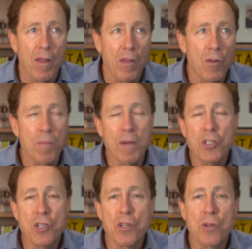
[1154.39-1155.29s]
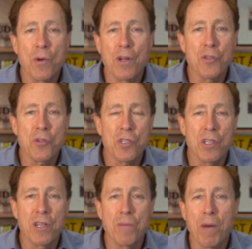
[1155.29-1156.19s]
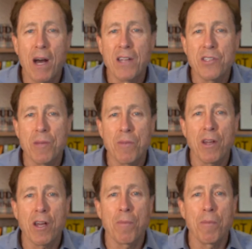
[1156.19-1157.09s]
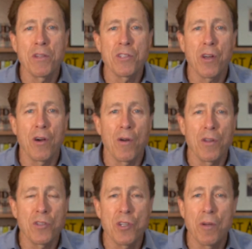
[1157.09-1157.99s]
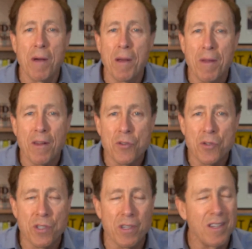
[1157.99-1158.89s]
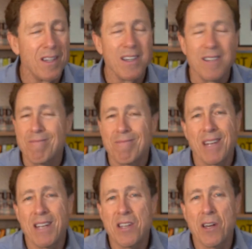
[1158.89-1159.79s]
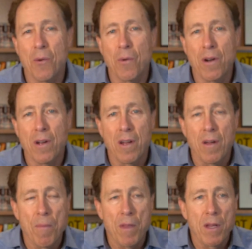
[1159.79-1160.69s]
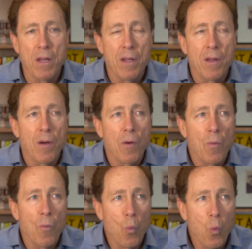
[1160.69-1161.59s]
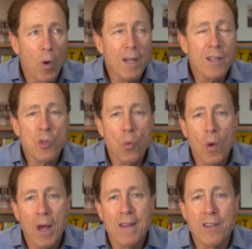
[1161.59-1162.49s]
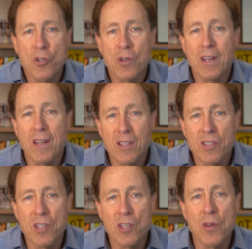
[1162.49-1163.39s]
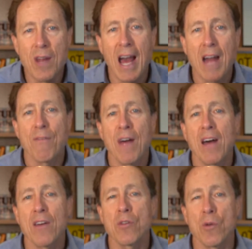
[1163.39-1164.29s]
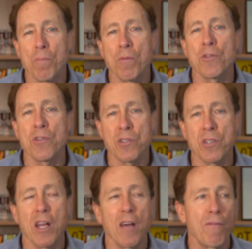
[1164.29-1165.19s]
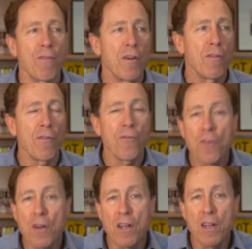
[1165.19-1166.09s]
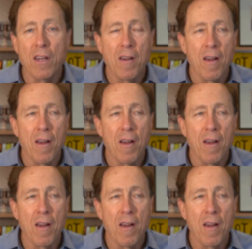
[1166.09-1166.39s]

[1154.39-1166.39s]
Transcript: You had mentioned that you were interested in buying something a couple months ago. Or you still might be interested. That's not going to work. What is a way that you can continue to add value to a person's life for free